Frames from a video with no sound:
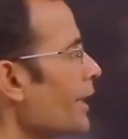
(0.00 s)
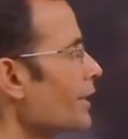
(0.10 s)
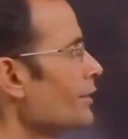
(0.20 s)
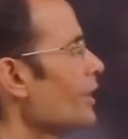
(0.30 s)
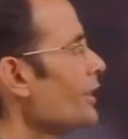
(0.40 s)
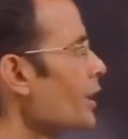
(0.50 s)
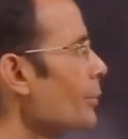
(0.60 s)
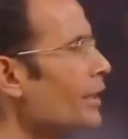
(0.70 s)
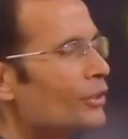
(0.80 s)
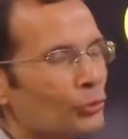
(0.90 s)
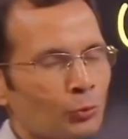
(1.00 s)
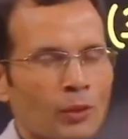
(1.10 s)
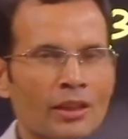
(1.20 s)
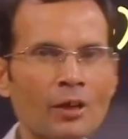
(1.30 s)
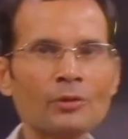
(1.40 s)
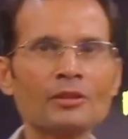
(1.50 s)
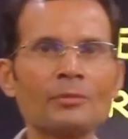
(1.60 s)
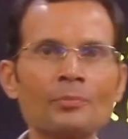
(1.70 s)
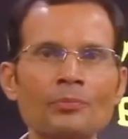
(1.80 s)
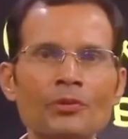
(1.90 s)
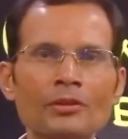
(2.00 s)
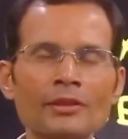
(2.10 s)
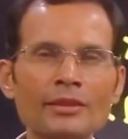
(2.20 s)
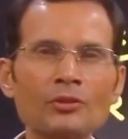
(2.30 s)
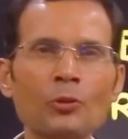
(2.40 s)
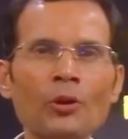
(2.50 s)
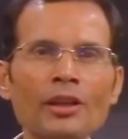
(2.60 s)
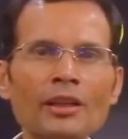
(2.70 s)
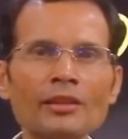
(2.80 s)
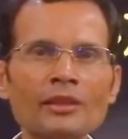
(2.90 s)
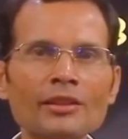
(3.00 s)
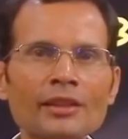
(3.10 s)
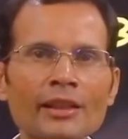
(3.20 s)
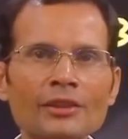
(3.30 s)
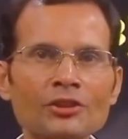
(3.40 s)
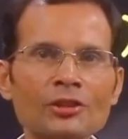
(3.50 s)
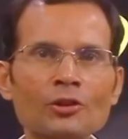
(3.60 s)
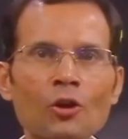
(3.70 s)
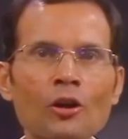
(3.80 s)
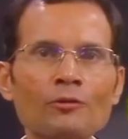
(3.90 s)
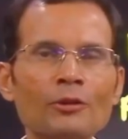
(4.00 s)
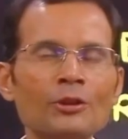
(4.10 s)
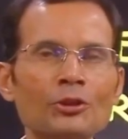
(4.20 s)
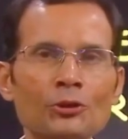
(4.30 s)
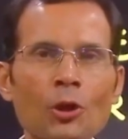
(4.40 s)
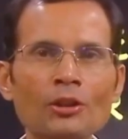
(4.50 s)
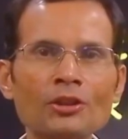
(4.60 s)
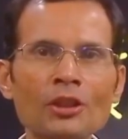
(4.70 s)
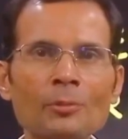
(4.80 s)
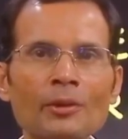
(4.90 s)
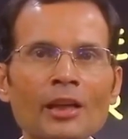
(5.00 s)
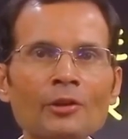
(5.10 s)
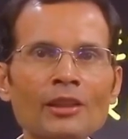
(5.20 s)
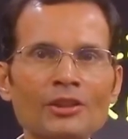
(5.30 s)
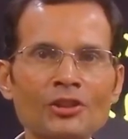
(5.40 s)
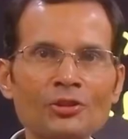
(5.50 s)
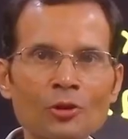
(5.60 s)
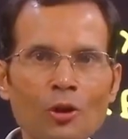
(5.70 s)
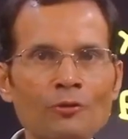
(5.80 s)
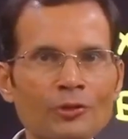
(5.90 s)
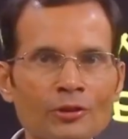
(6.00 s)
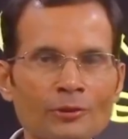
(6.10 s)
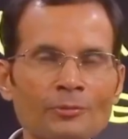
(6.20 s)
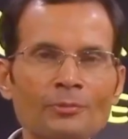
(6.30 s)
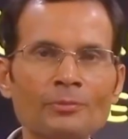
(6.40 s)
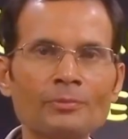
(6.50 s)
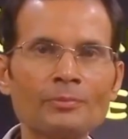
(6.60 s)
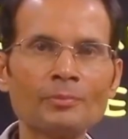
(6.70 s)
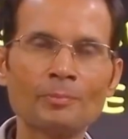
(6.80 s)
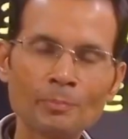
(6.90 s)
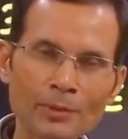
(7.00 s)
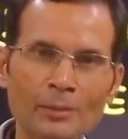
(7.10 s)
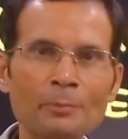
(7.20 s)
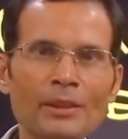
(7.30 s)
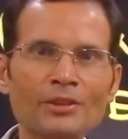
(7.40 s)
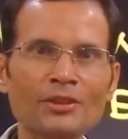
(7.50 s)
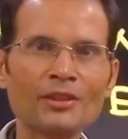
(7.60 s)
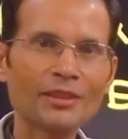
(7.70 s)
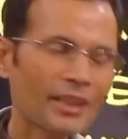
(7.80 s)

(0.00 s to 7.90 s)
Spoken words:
next 30 minutes to 1 hour. This is going in the direction of short-term regulation of blood pressure.